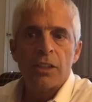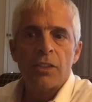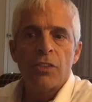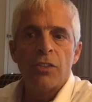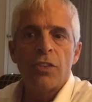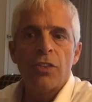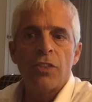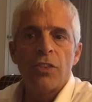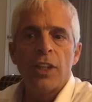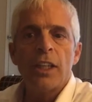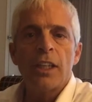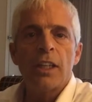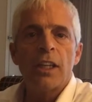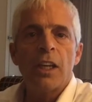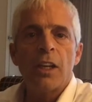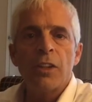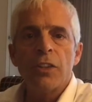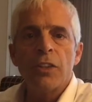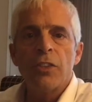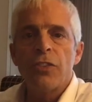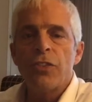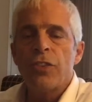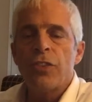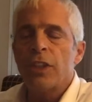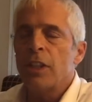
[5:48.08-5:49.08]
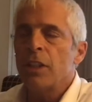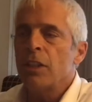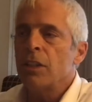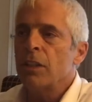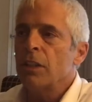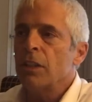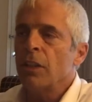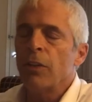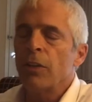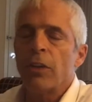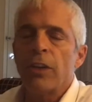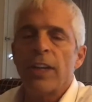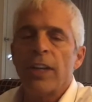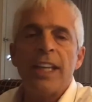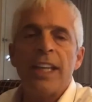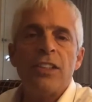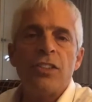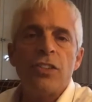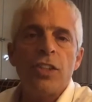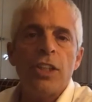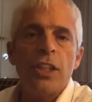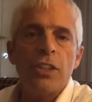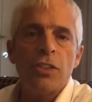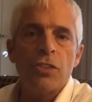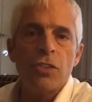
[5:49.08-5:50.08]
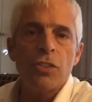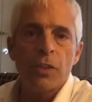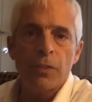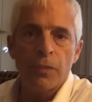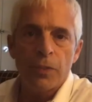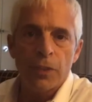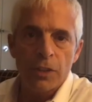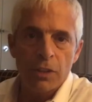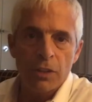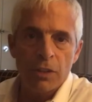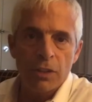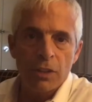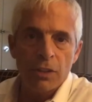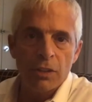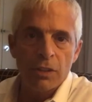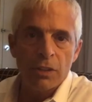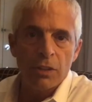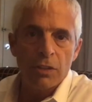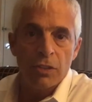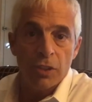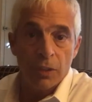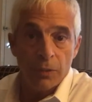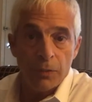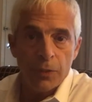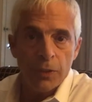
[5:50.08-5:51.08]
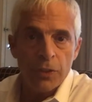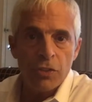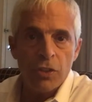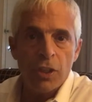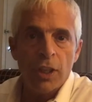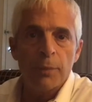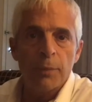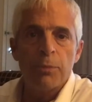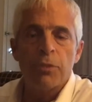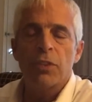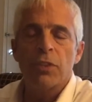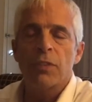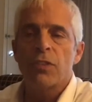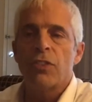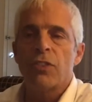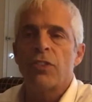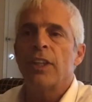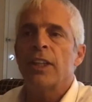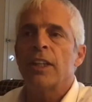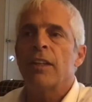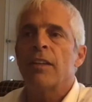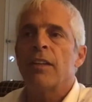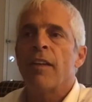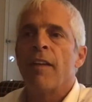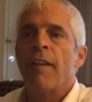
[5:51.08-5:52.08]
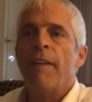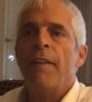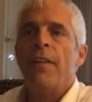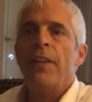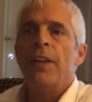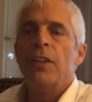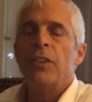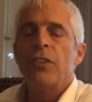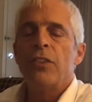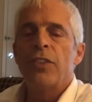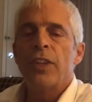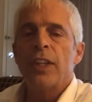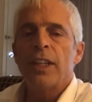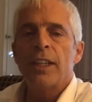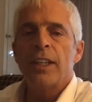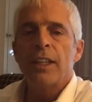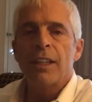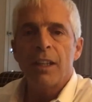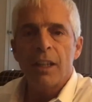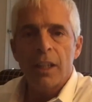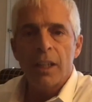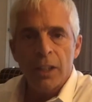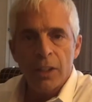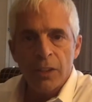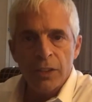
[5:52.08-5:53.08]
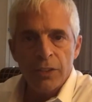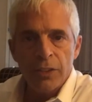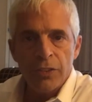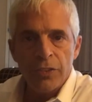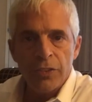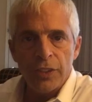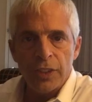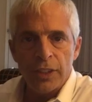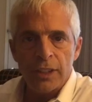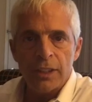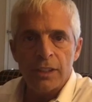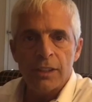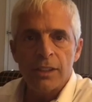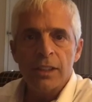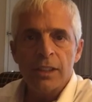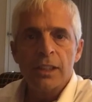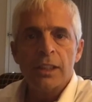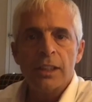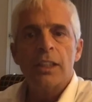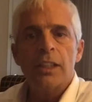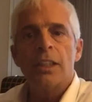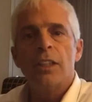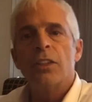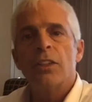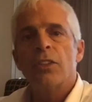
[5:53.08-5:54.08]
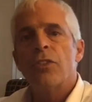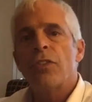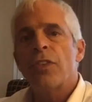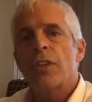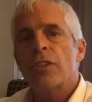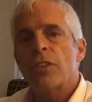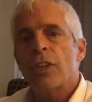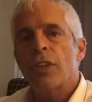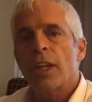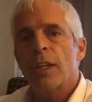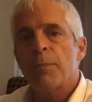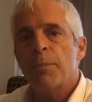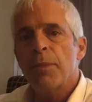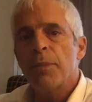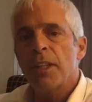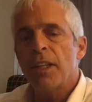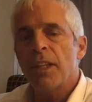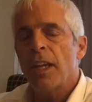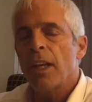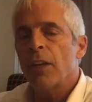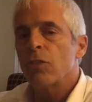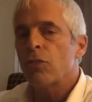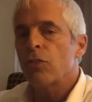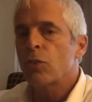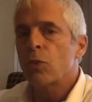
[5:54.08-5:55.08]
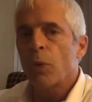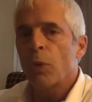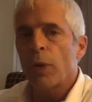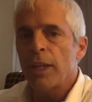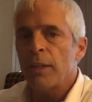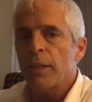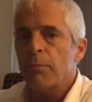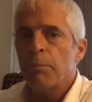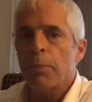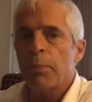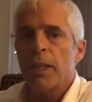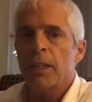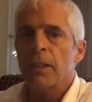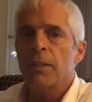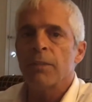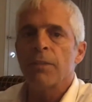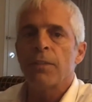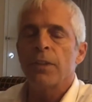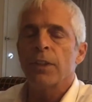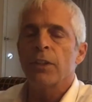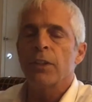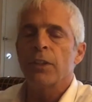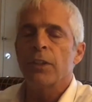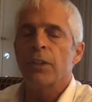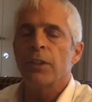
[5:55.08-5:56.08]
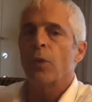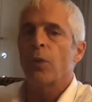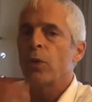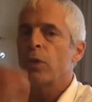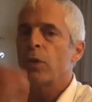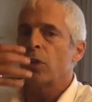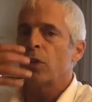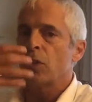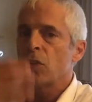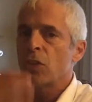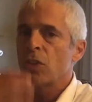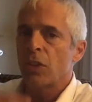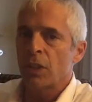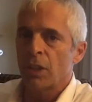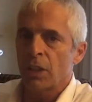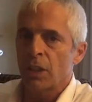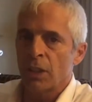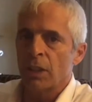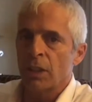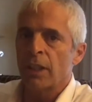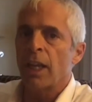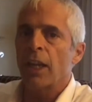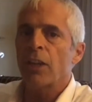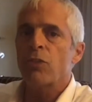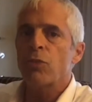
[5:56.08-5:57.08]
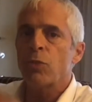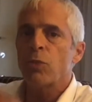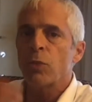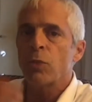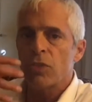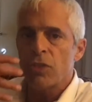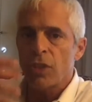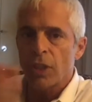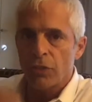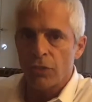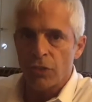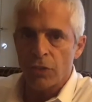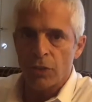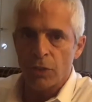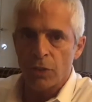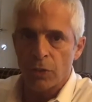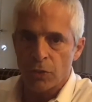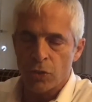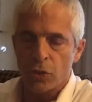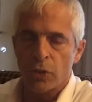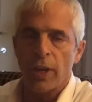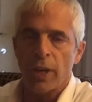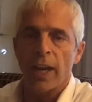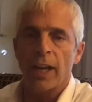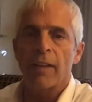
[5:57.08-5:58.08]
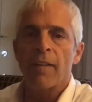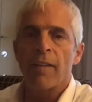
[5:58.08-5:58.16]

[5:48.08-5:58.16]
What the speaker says: Zinc carnosine, there are 18 different types of zinc. Zinc carnosine is the type that has great benefits for your gastrointestinal tract